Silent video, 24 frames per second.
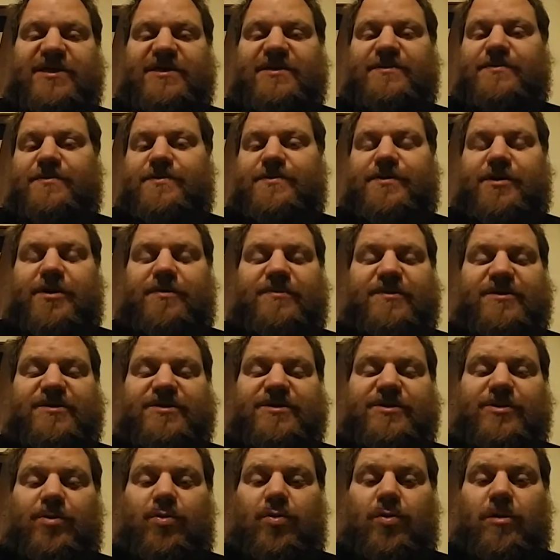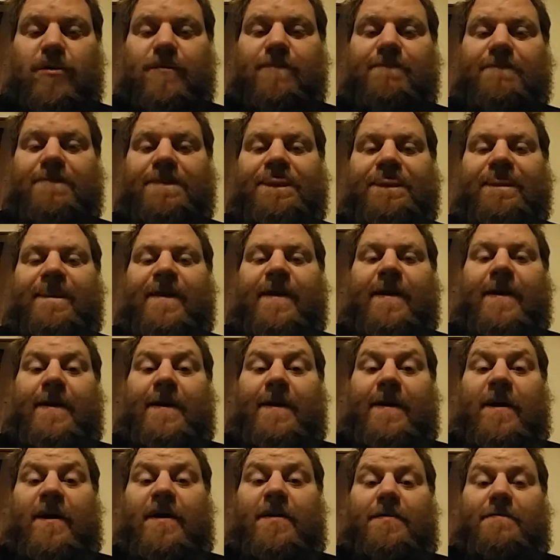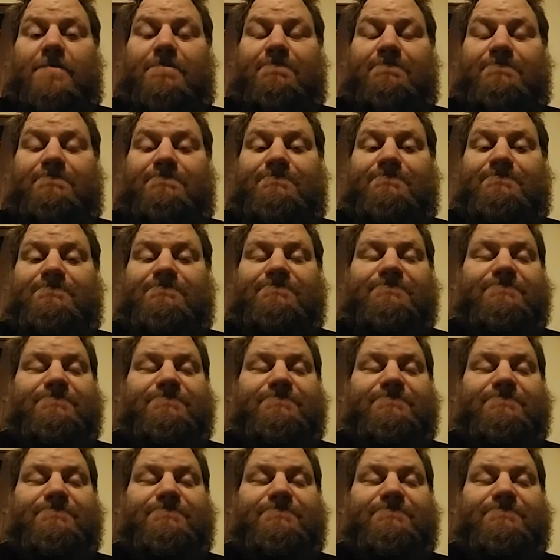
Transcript: even from the store. Um,